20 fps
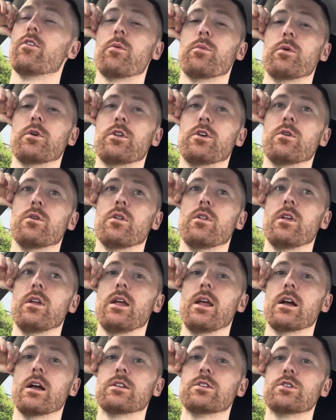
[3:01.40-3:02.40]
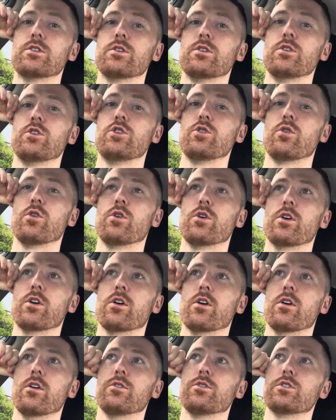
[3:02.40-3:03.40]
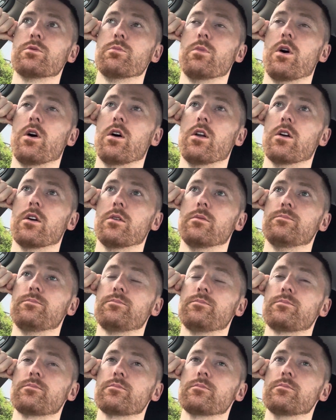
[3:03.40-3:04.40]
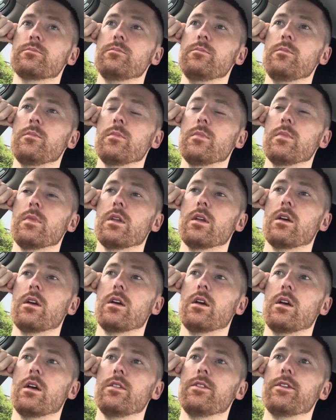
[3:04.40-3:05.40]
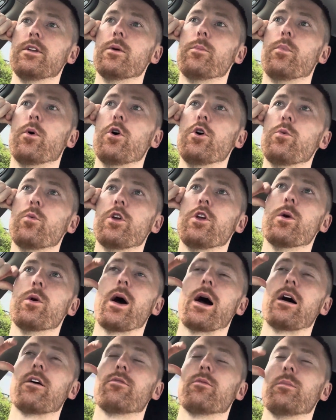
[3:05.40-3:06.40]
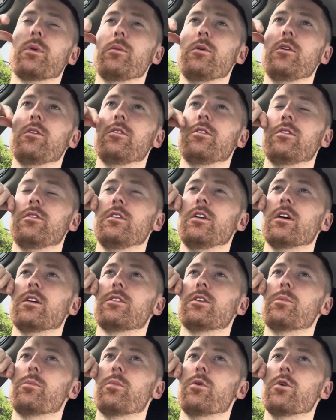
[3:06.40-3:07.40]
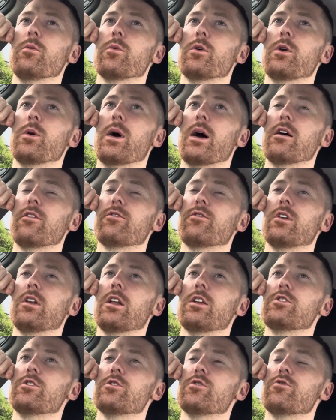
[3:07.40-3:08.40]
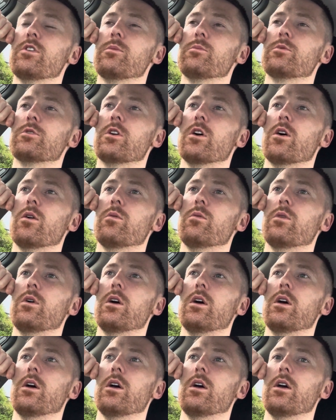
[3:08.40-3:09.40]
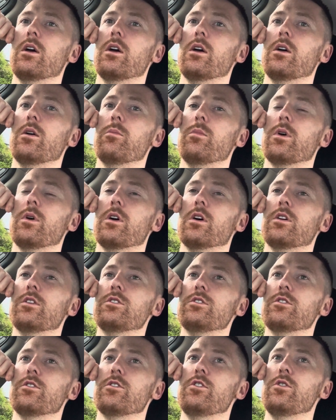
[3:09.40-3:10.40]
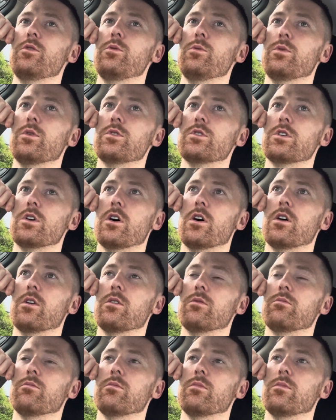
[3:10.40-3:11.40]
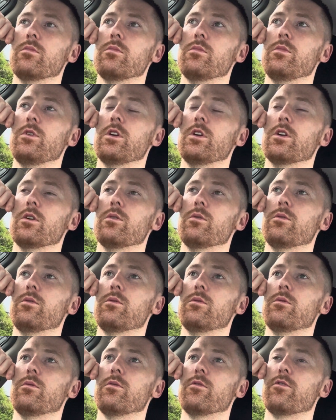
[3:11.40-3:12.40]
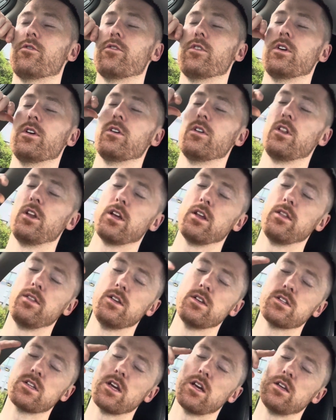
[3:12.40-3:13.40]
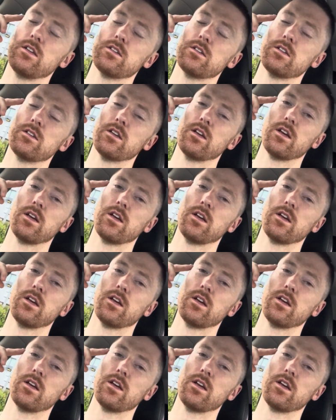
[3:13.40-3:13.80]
opportunity gets shorter and smaller to the point where you have, maybe, yeah, to the point where you have to let your dreams go because your youth is gone, you know, for, like in this case.